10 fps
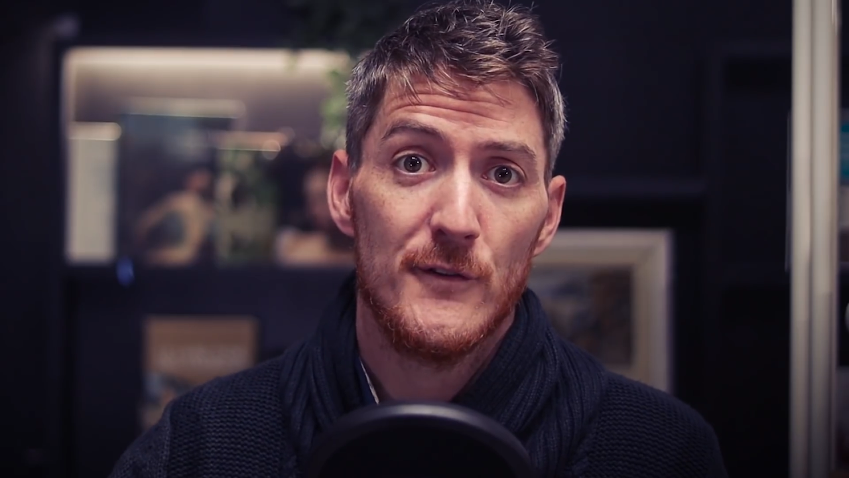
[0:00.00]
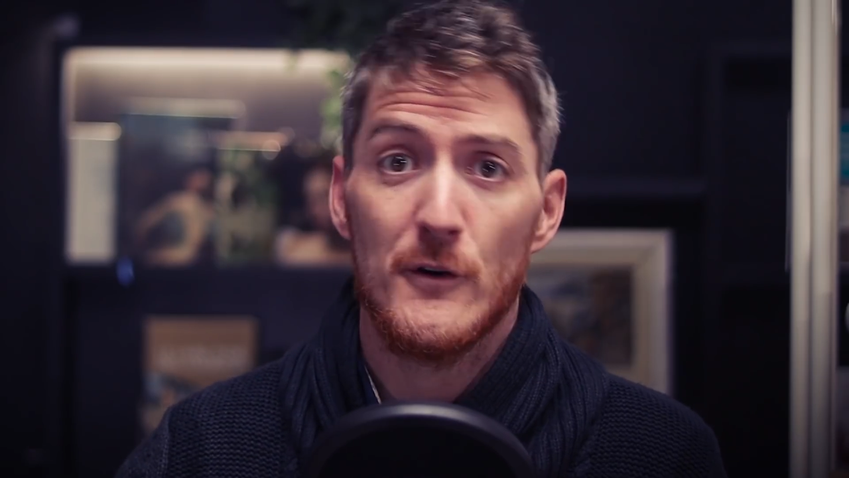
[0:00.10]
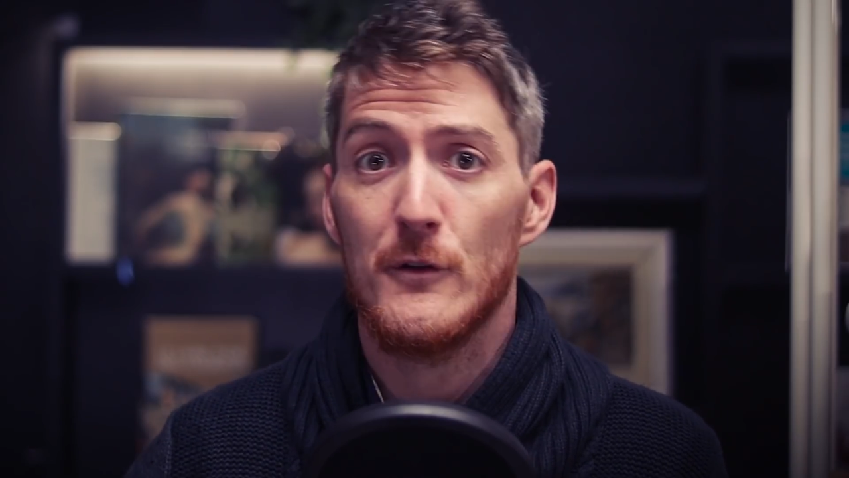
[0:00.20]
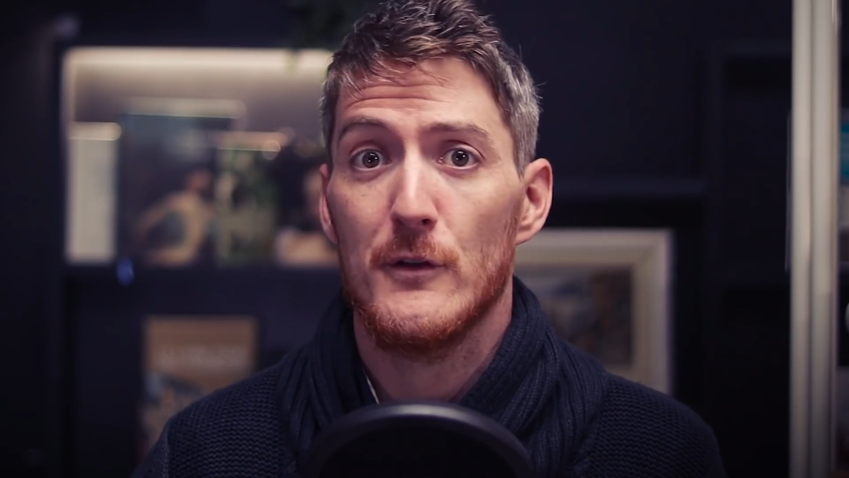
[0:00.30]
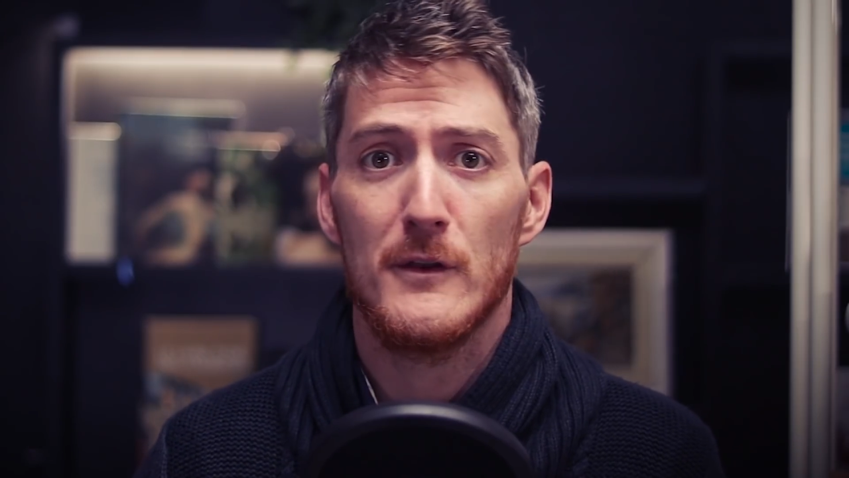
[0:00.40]

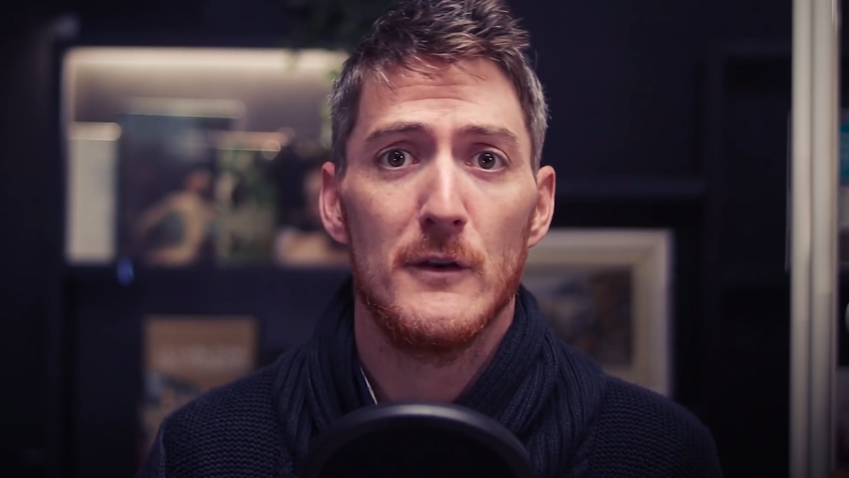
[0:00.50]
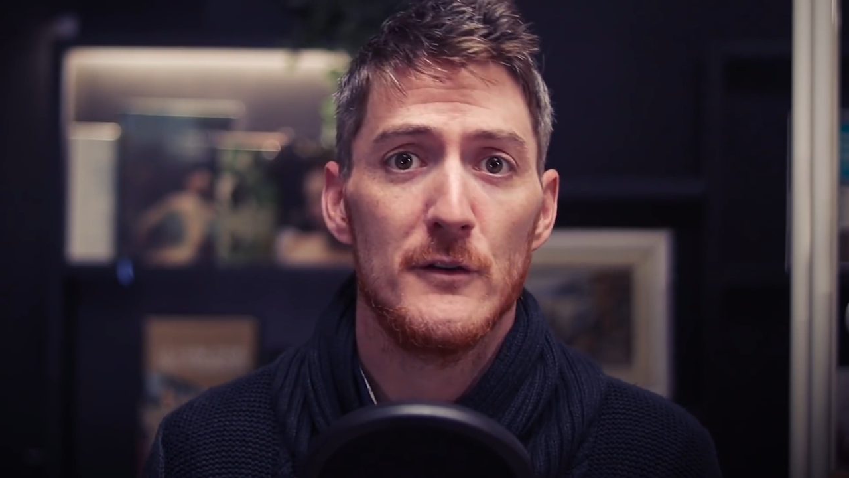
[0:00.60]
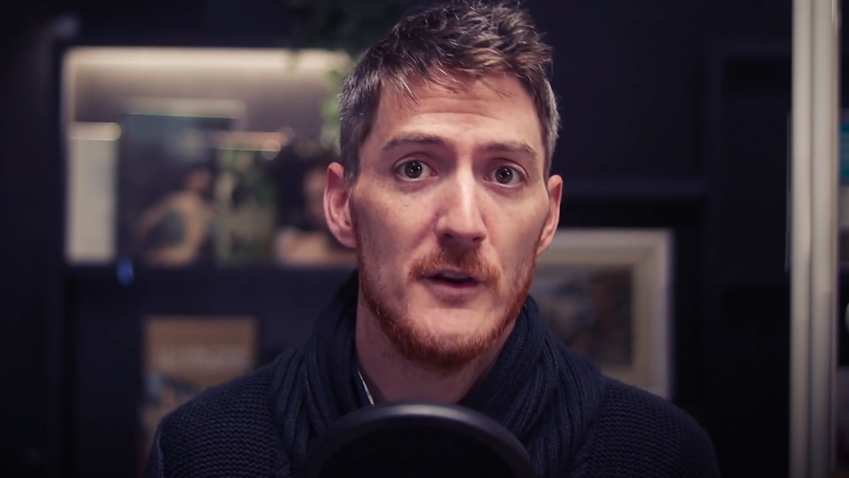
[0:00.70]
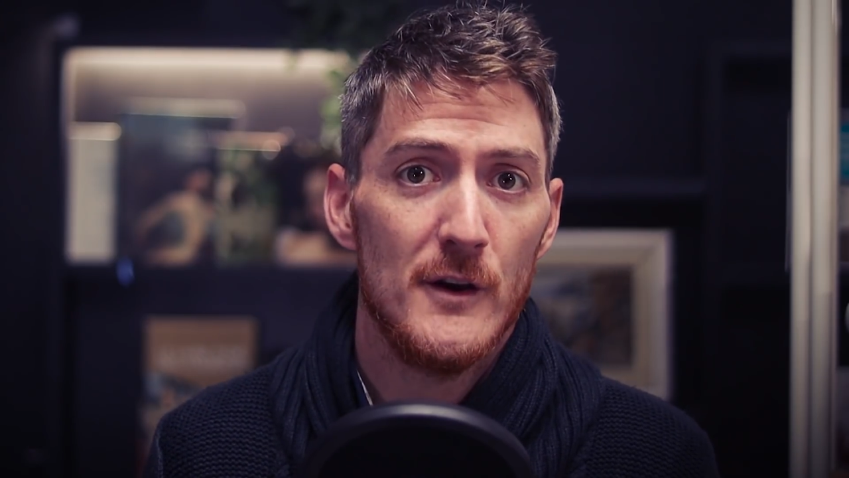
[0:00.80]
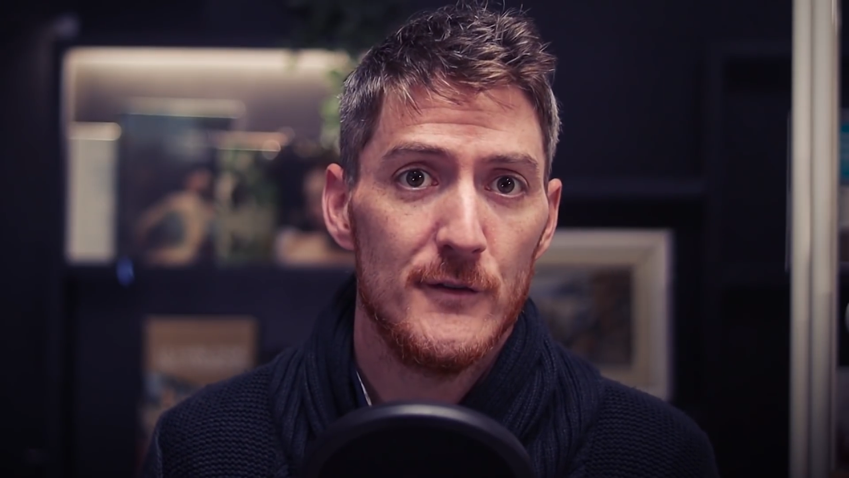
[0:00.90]
further than the
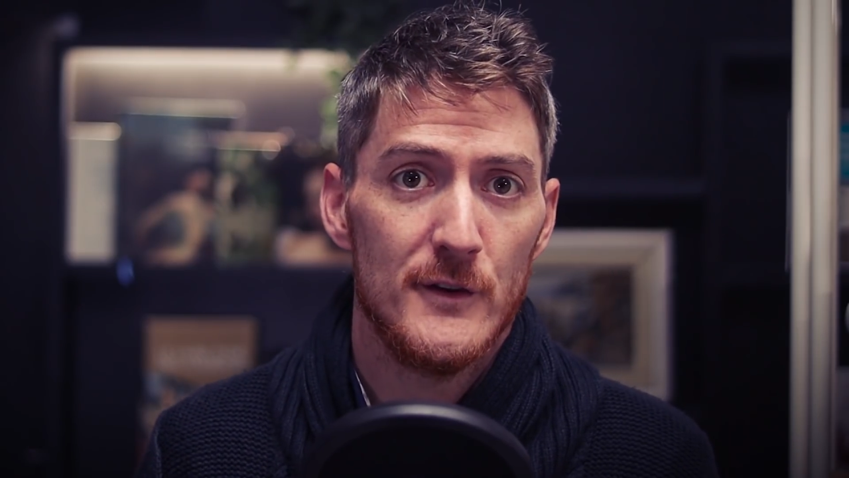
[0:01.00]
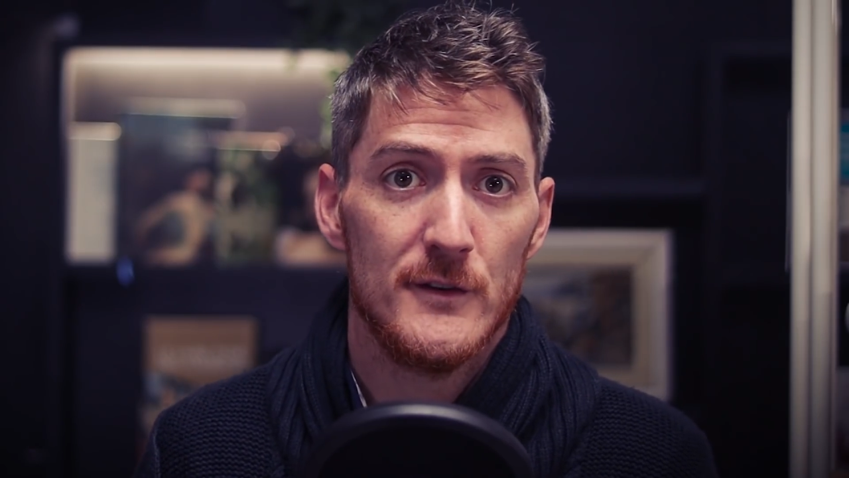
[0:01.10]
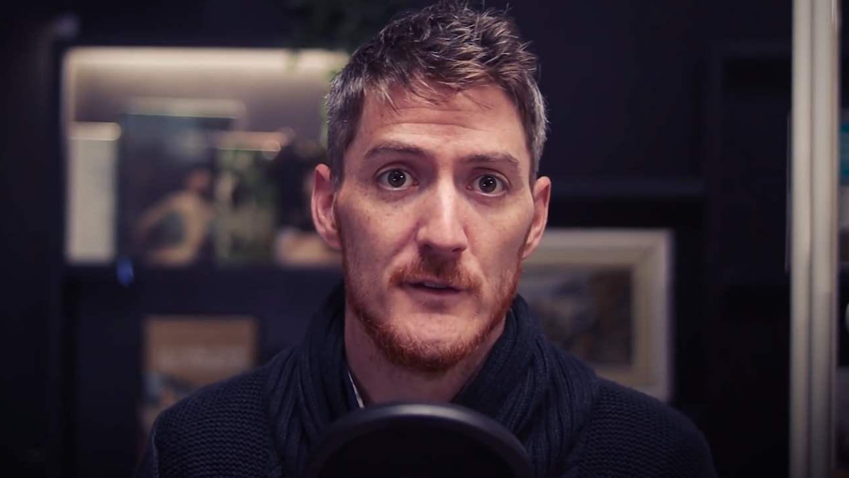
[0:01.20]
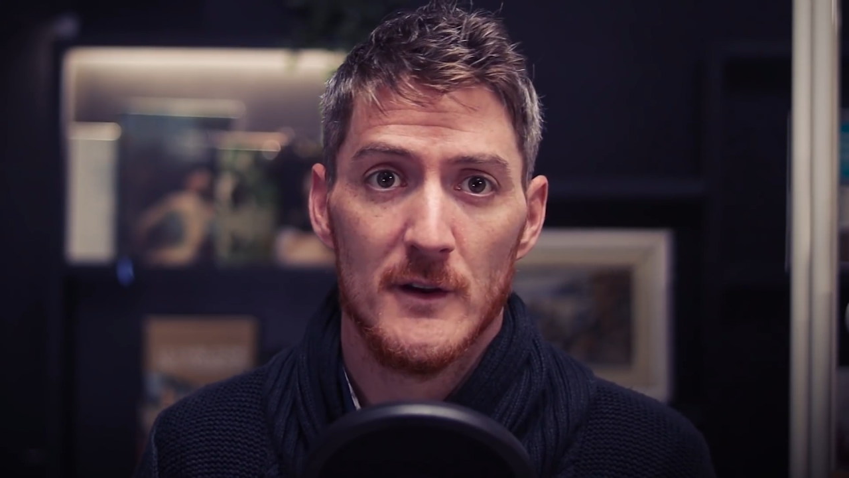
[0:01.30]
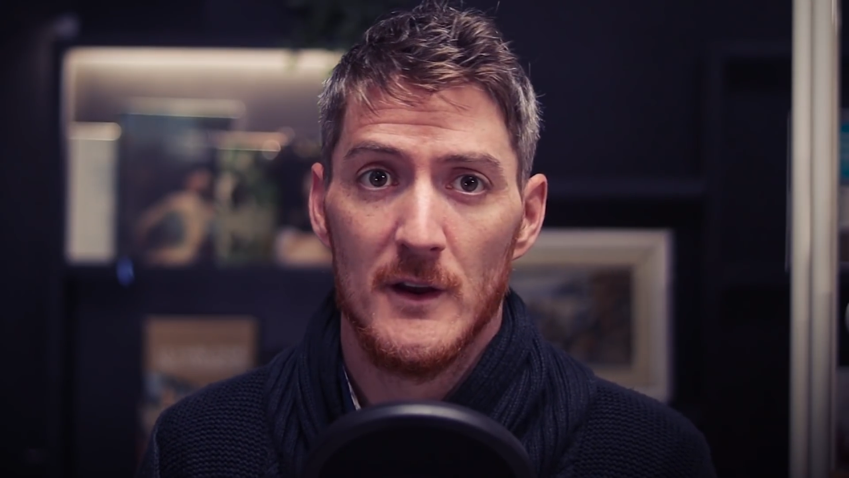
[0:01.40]

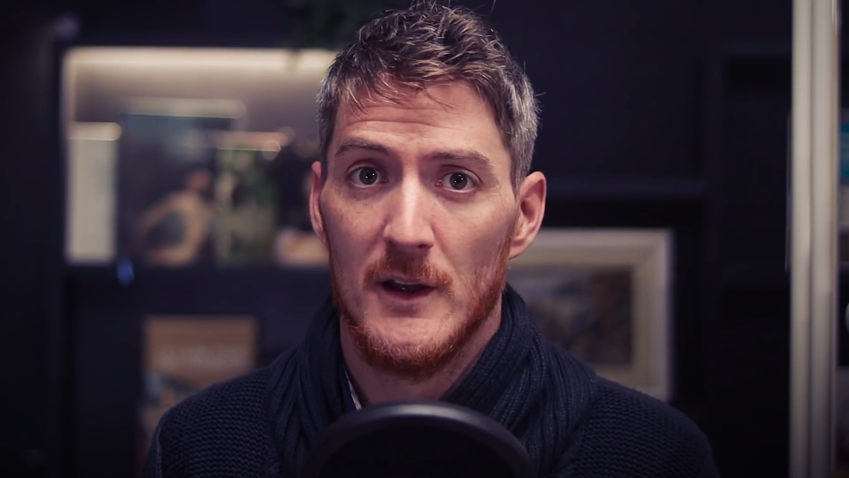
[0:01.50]
surface.